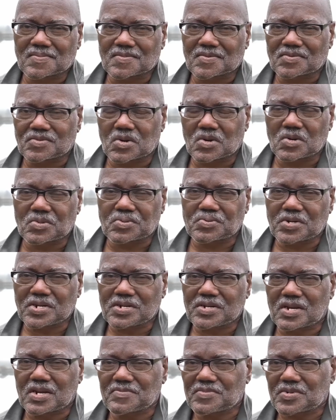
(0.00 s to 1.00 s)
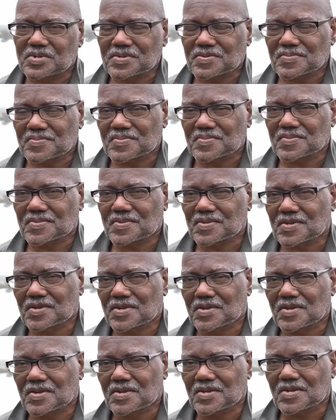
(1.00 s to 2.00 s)
a toll-free number,
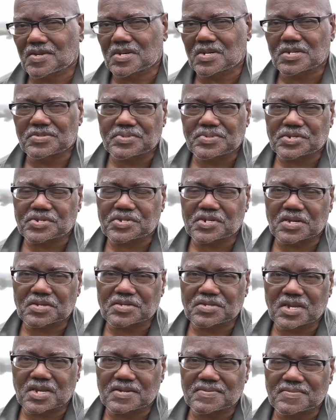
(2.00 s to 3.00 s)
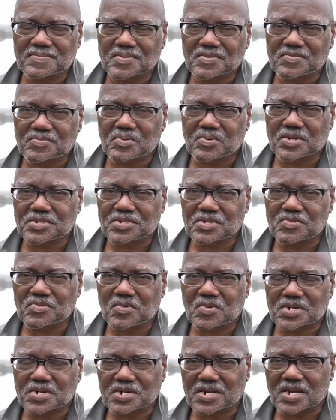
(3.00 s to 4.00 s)
or visit us at
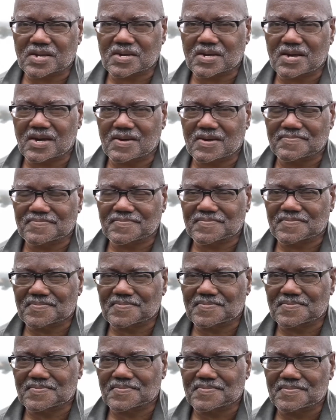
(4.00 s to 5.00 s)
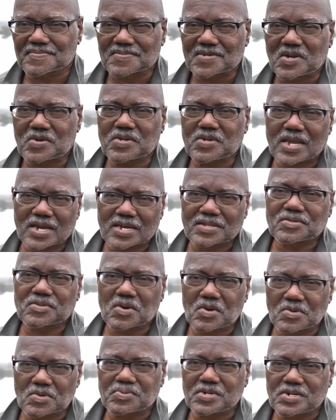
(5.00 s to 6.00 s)
presidentwater.com. Oh yeah, the
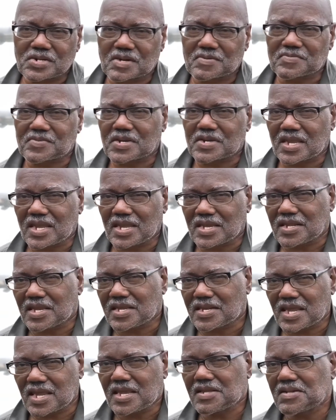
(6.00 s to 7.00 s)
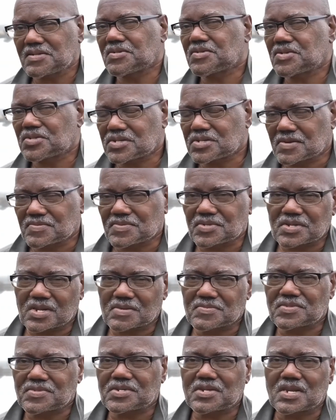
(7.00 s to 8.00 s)
toll-free number,
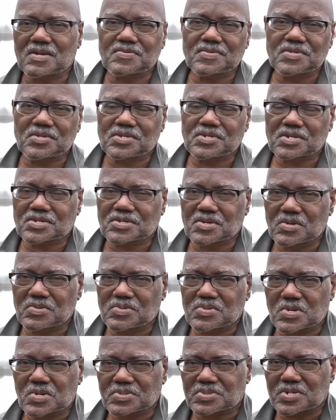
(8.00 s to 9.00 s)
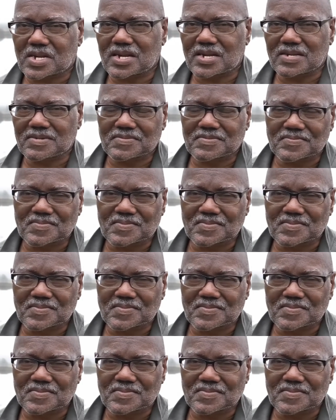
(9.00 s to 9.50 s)
888-777-6045.